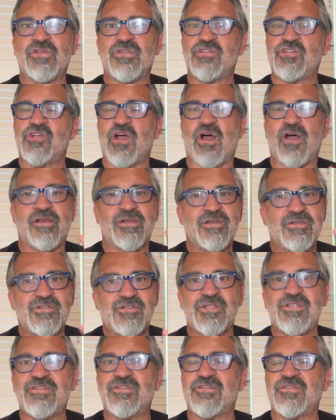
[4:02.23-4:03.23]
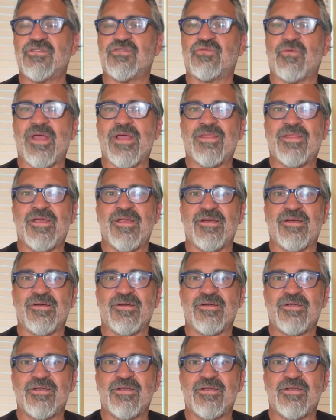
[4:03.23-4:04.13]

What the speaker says: and John. Jesus is right there.